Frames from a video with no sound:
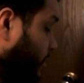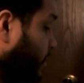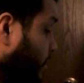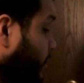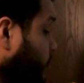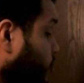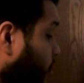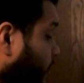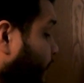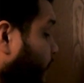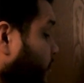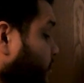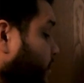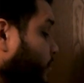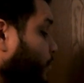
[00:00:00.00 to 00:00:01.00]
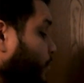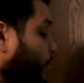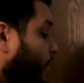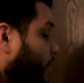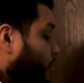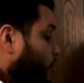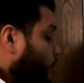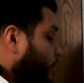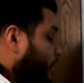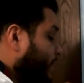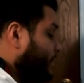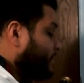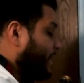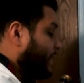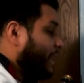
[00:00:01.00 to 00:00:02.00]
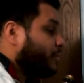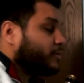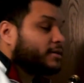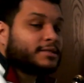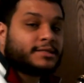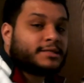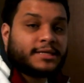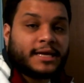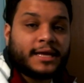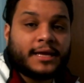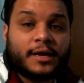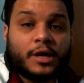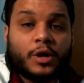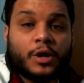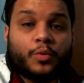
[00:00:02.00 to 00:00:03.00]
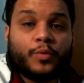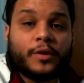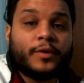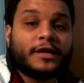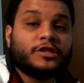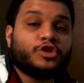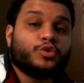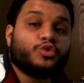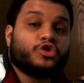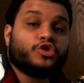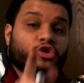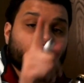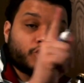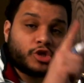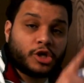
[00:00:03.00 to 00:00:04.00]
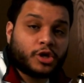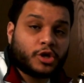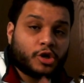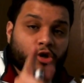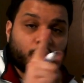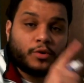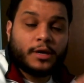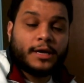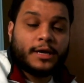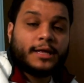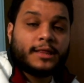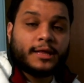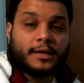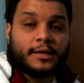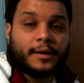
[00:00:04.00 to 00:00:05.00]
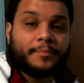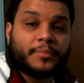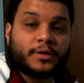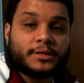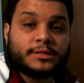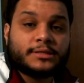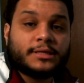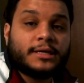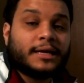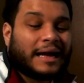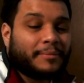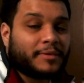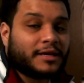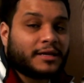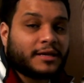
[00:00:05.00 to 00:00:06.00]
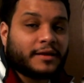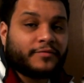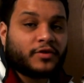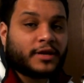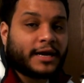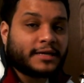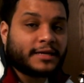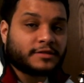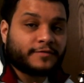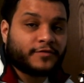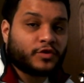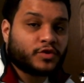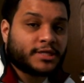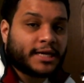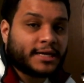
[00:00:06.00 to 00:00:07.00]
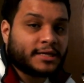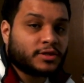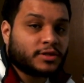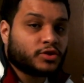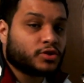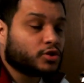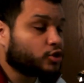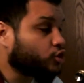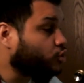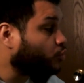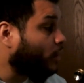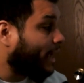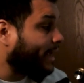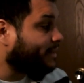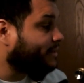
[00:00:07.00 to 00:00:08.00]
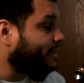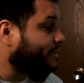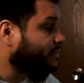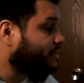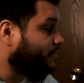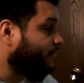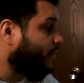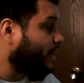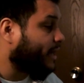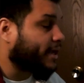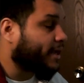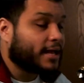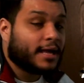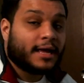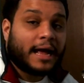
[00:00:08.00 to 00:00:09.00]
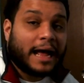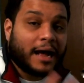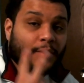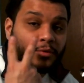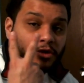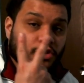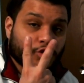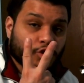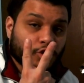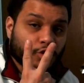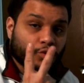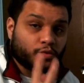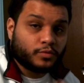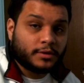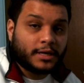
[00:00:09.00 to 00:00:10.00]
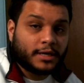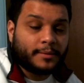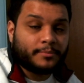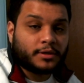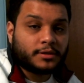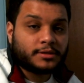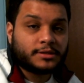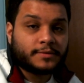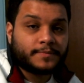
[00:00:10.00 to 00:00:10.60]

So the first thing we want to do is our C. We want to circle the numbers. I'm going to give you guys a few seconds to identify our two numbers.